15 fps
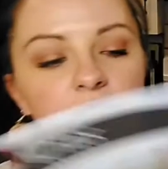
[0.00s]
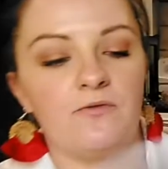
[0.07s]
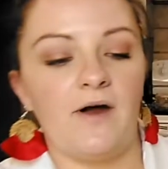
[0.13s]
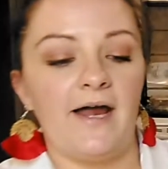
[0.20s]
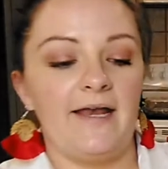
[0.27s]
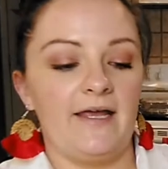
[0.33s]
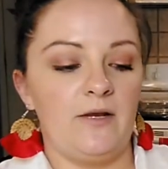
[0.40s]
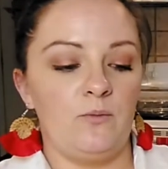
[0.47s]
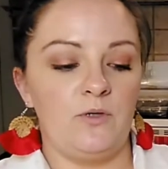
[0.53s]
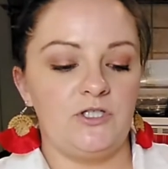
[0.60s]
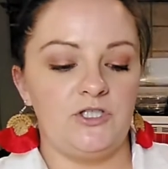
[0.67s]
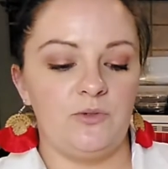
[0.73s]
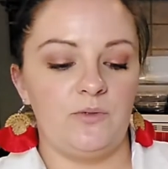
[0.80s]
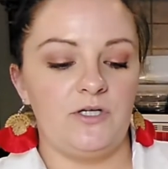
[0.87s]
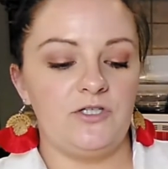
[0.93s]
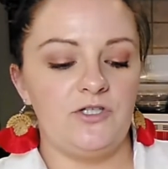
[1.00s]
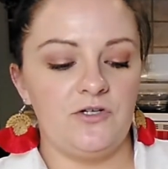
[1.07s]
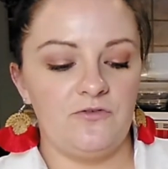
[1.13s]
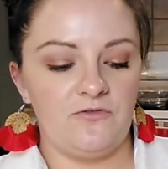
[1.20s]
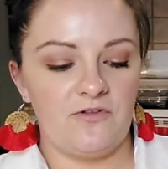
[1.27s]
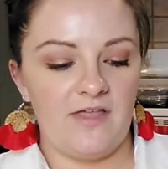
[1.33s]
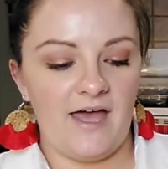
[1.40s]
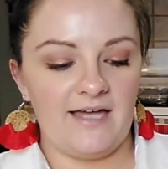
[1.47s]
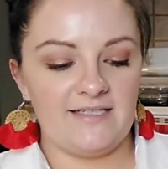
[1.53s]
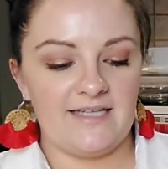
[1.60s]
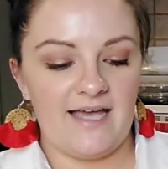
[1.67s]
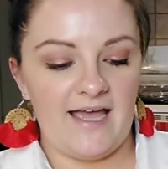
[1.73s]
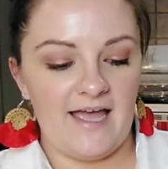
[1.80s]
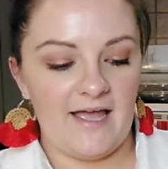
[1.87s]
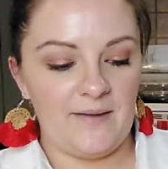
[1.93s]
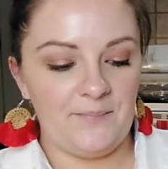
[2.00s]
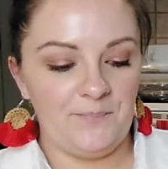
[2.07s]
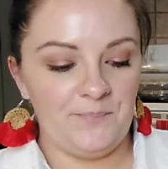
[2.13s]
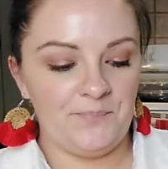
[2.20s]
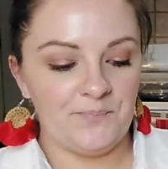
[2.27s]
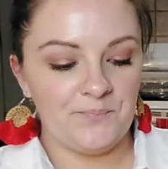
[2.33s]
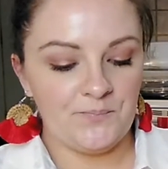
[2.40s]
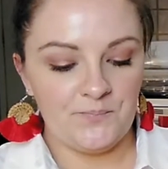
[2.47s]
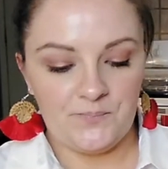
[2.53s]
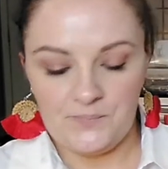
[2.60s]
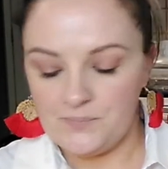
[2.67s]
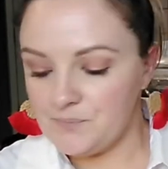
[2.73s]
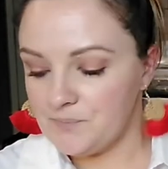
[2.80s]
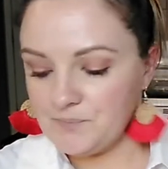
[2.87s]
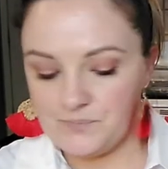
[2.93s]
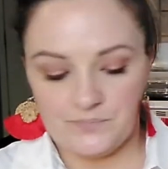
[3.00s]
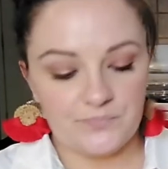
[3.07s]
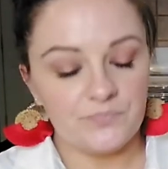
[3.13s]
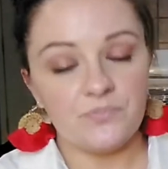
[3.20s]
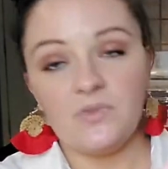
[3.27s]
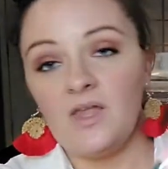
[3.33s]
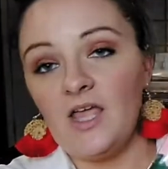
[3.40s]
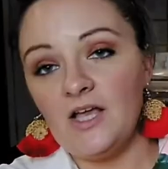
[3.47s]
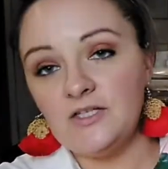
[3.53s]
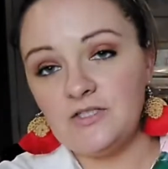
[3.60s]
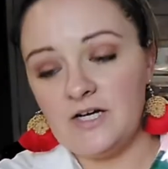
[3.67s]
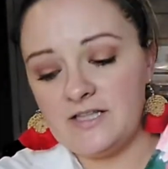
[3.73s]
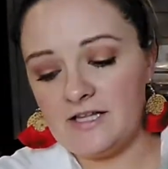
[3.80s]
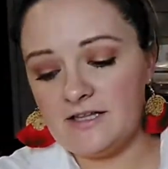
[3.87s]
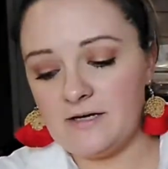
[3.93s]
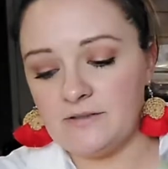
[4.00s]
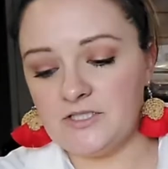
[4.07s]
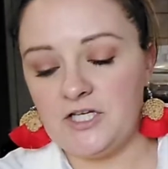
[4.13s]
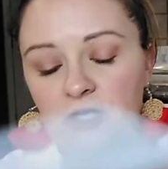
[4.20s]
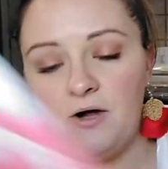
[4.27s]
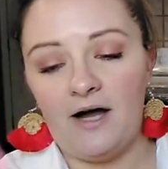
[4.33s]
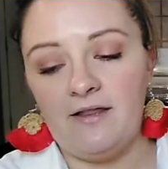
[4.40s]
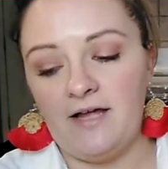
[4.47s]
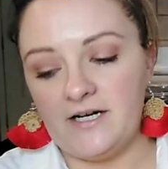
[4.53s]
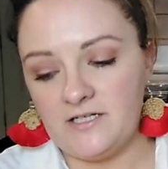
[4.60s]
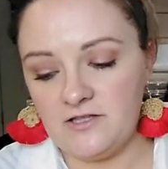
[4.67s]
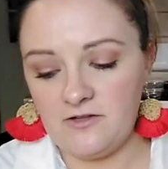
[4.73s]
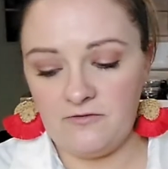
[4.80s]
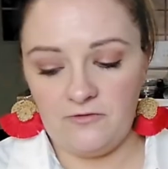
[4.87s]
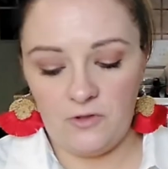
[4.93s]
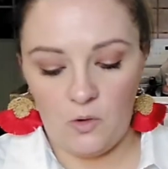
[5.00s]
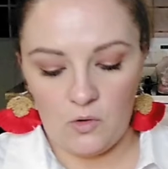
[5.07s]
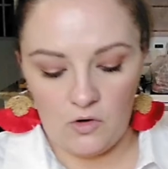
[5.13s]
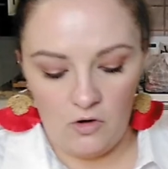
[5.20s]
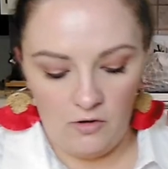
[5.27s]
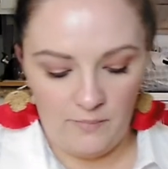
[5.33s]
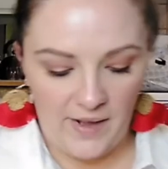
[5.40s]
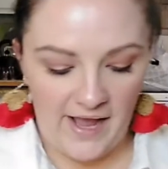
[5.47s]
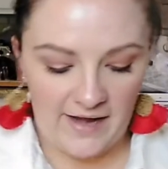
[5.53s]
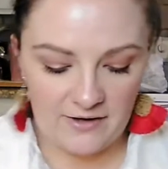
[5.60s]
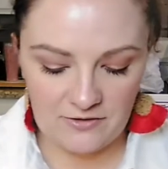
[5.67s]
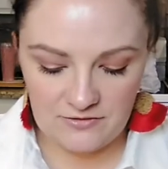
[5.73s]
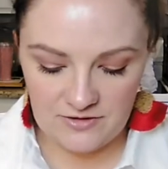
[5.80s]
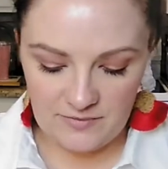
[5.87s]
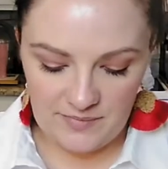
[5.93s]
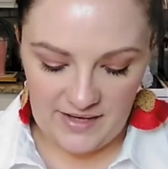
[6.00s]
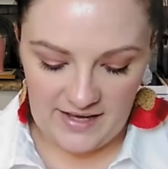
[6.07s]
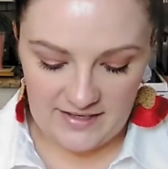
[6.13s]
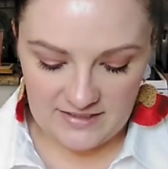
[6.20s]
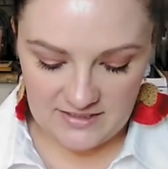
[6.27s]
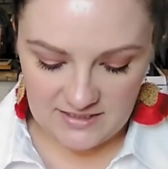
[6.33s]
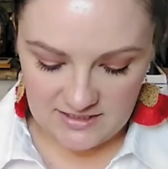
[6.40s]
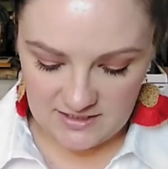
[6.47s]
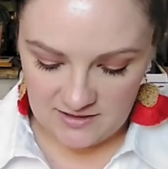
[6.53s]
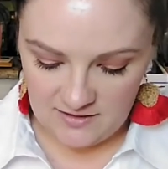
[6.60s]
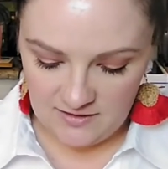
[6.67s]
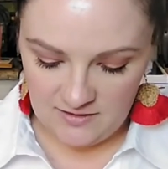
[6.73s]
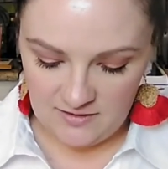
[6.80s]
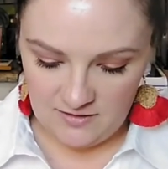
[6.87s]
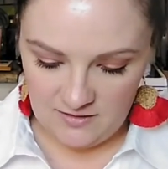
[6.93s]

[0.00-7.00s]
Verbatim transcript: can write in what you want to do for that day. So I thought that was cute. I liked the floral pattern the best.